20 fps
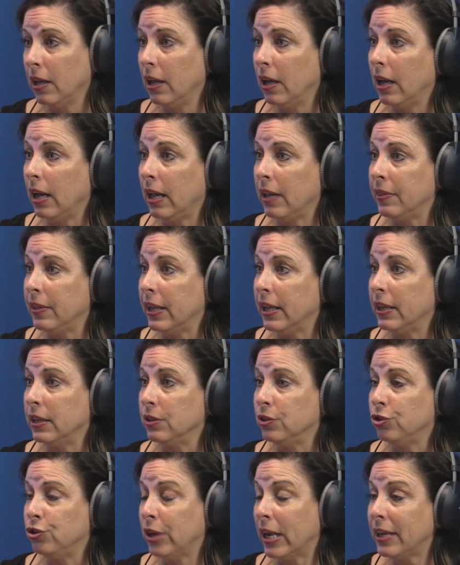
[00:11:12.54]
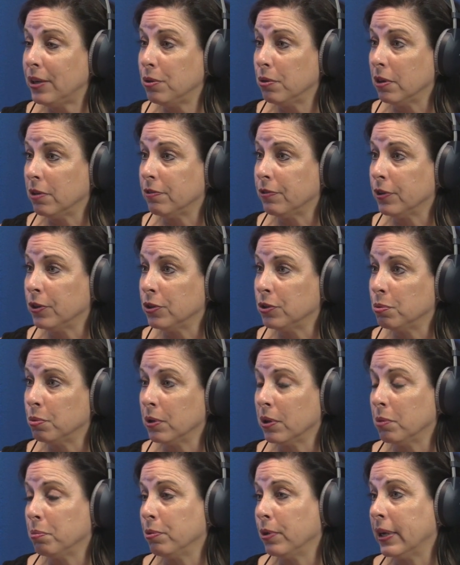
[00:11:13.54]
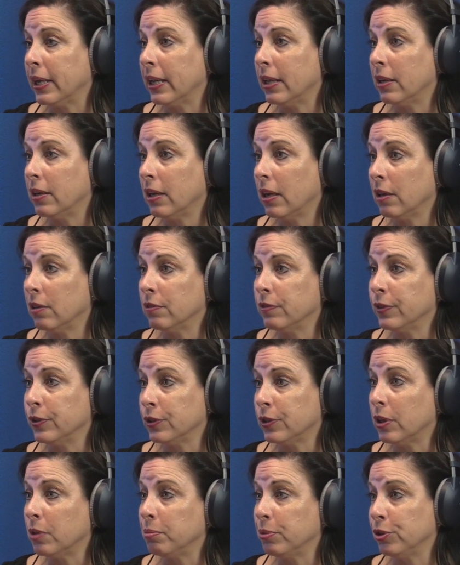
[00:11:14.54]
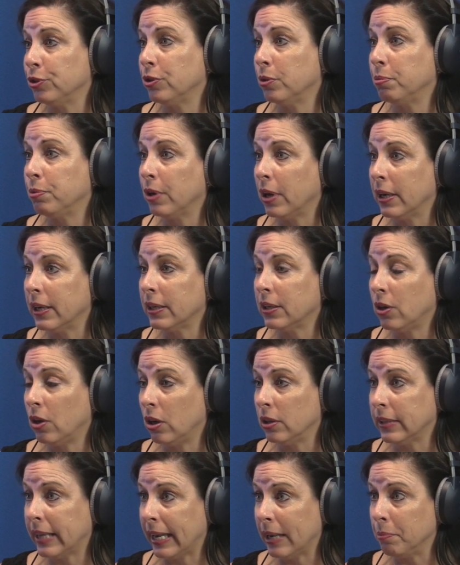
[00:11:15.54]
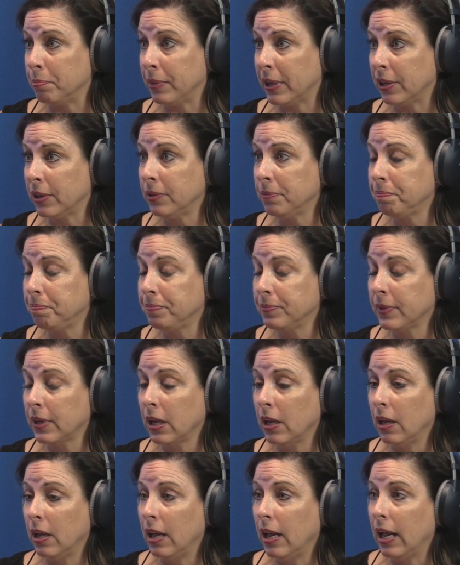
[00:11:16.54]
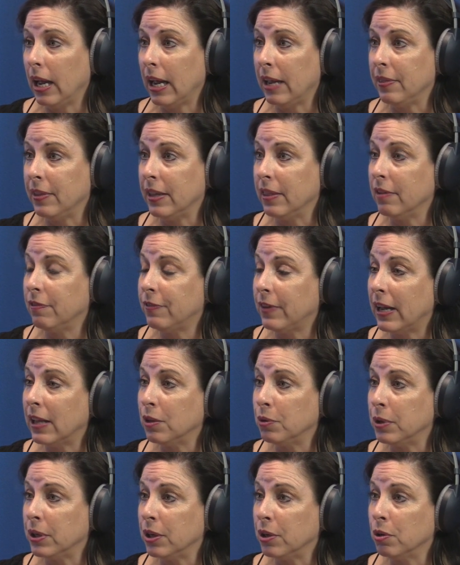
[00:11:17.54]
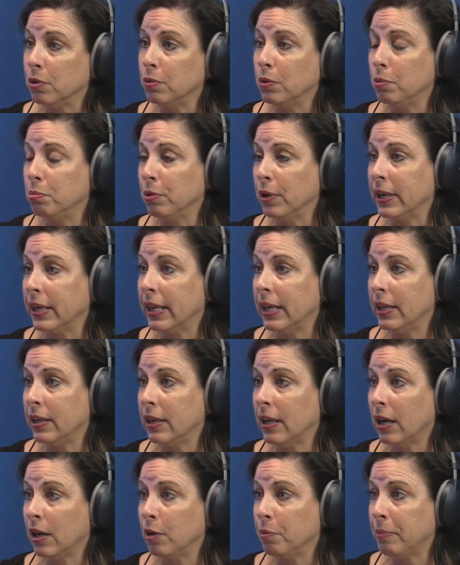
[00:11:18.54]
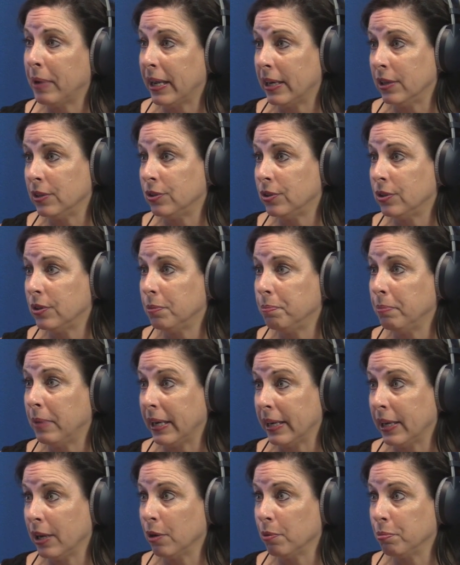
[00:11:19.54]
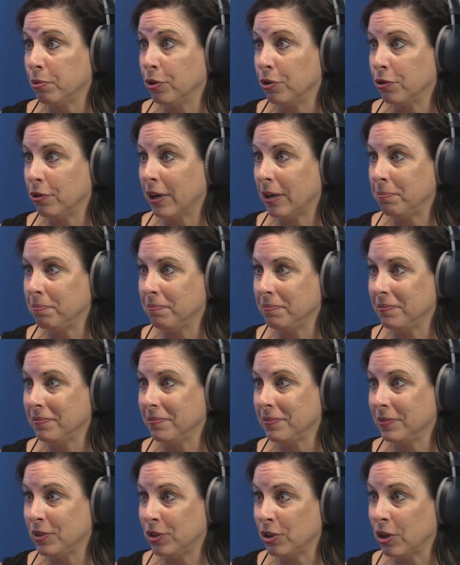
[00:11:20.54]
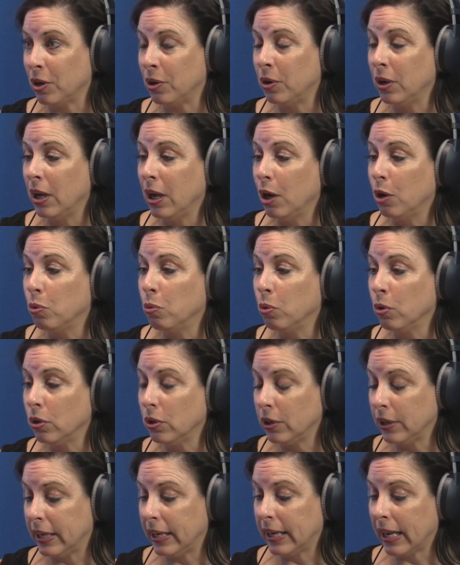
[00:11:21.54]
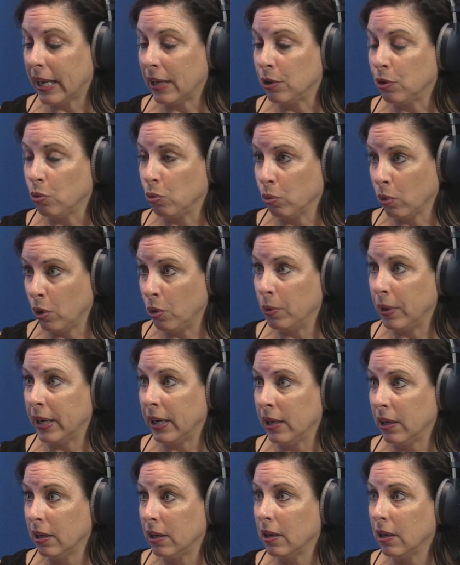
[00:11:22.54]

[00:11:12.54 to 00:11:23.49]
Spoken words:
And then January 1st, we're going to bring in our first commercial product called AmBetter. And then the following year, we'll bring in our managed Medicare program. Yeah. So we're looking at growing